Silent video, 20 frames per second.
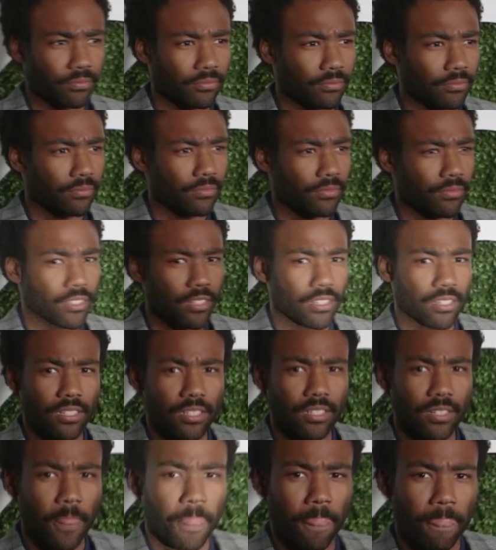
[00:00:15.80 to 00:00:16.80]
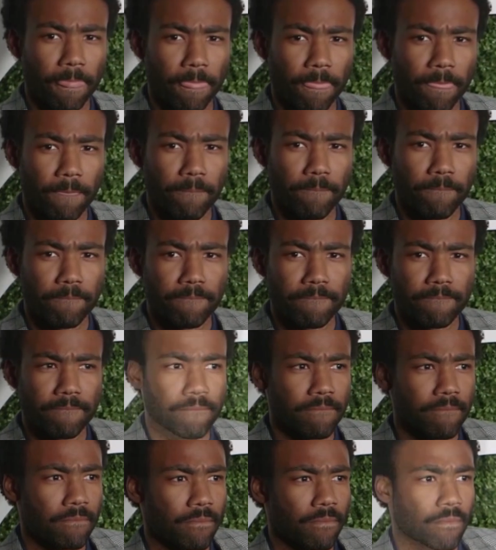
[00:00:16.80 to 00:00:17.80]
An official at the venue told
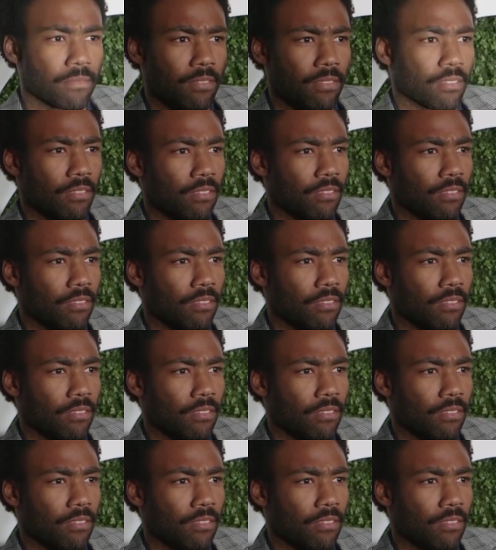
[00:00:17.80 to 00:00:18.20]
TMZ that the